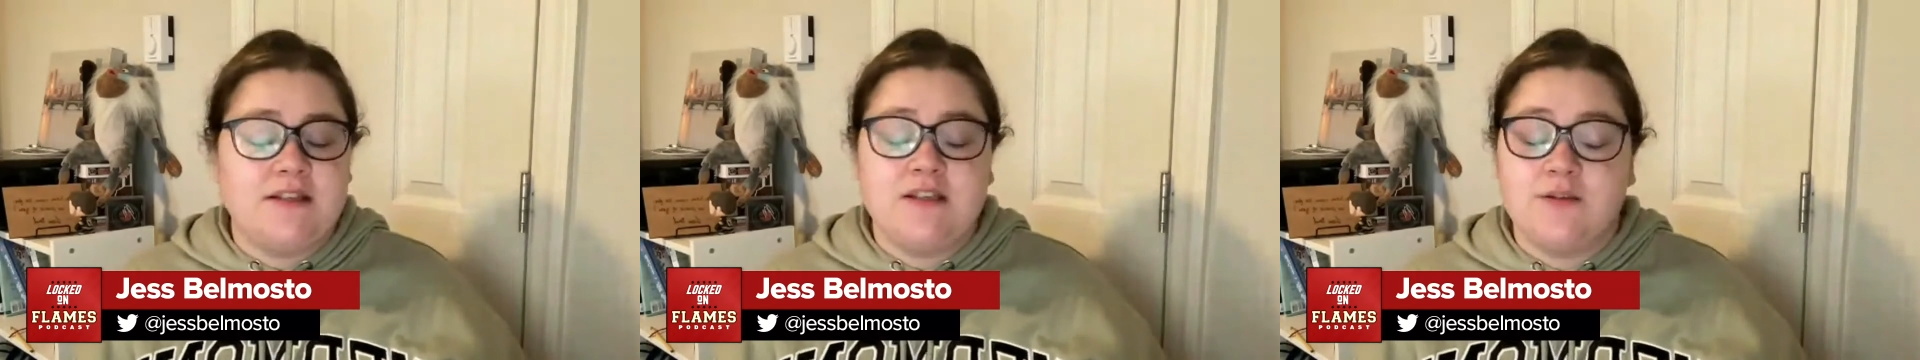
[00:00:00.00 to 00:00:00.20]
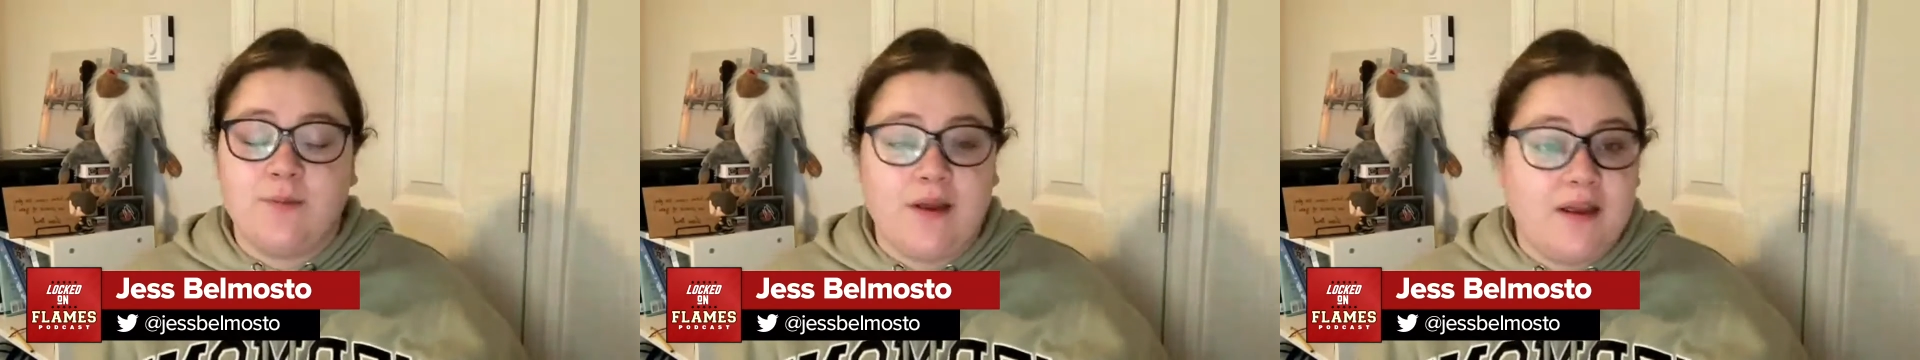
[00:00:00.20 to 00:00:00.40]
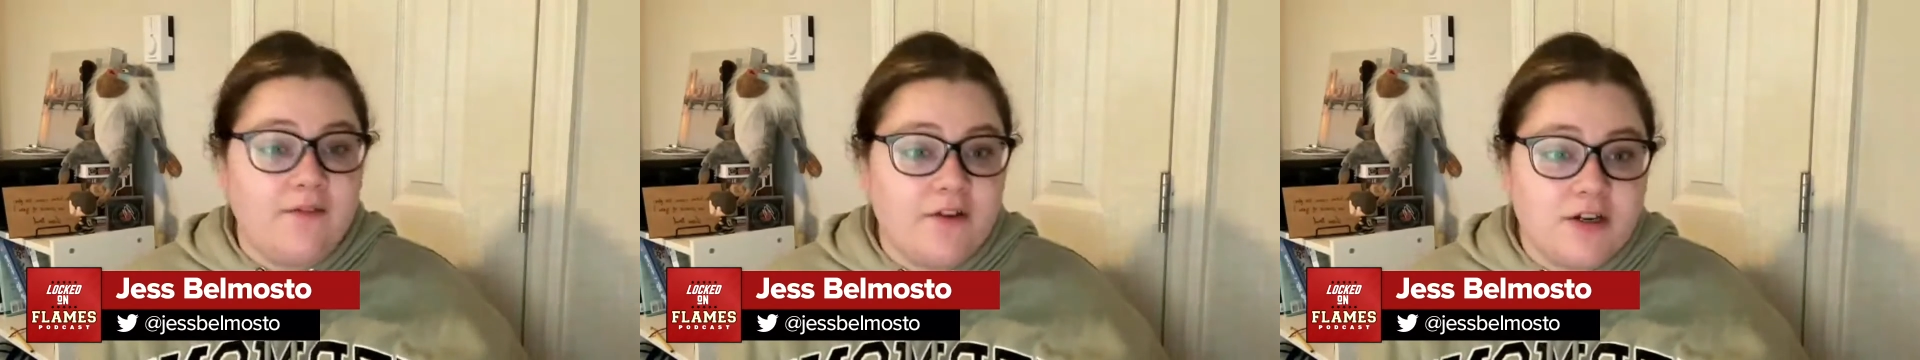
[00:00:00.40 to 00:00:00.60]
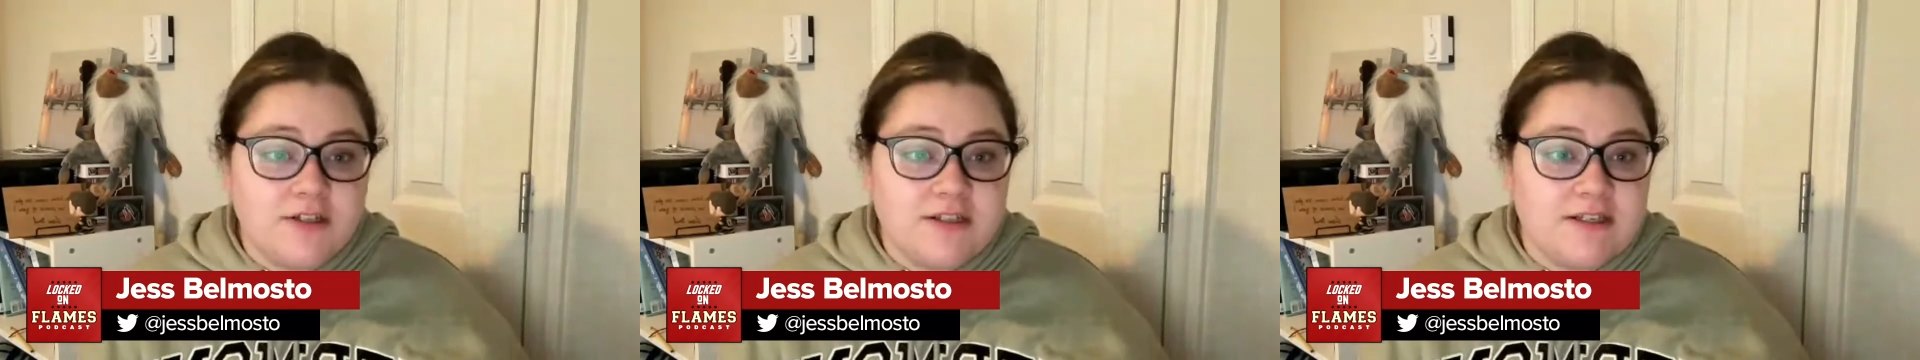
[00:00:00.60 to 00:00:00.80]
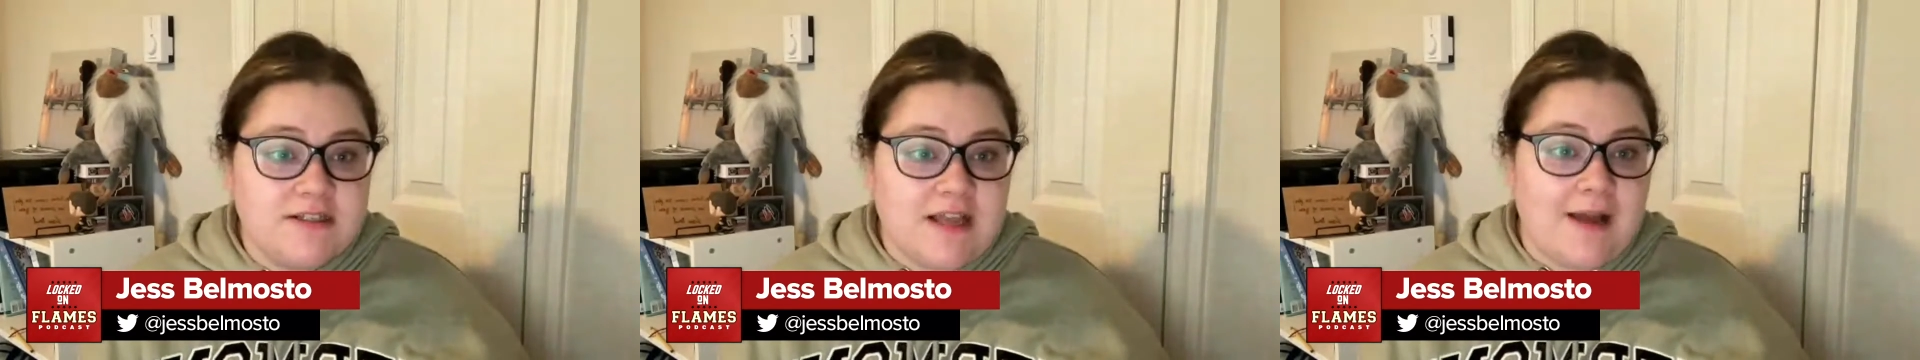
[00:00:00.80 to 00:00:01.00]
He's
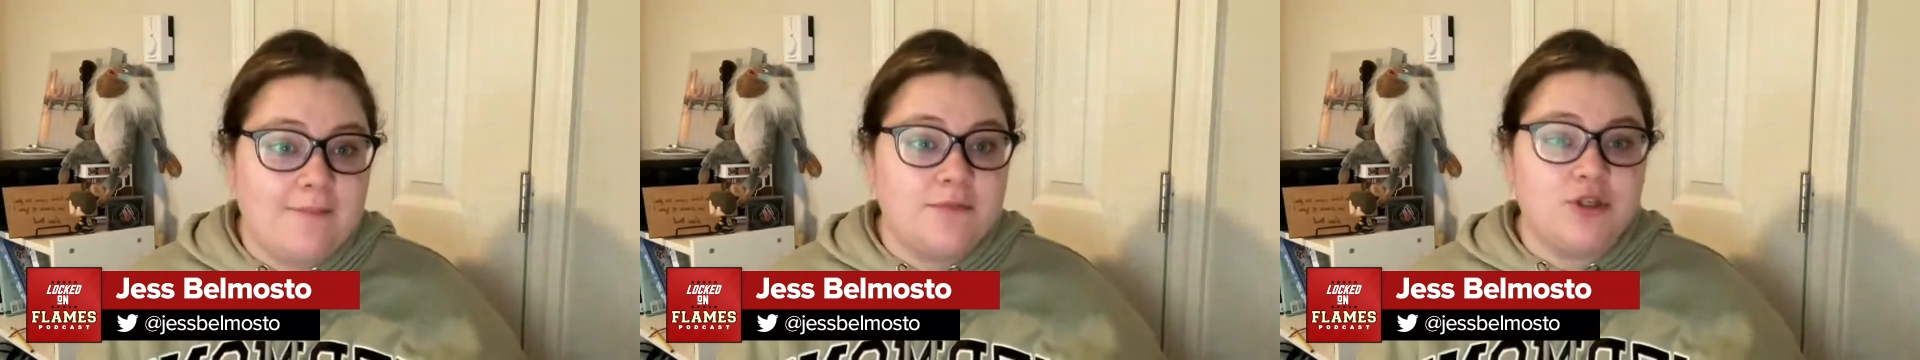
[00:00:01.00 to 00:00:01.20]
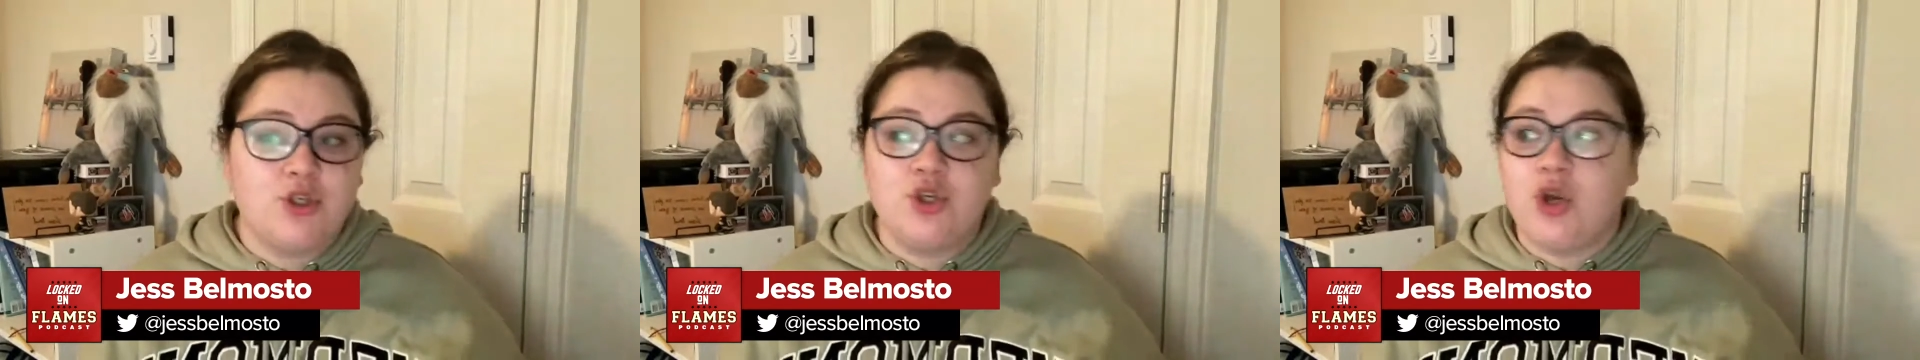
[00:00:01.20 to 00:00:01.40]
waivers exempt.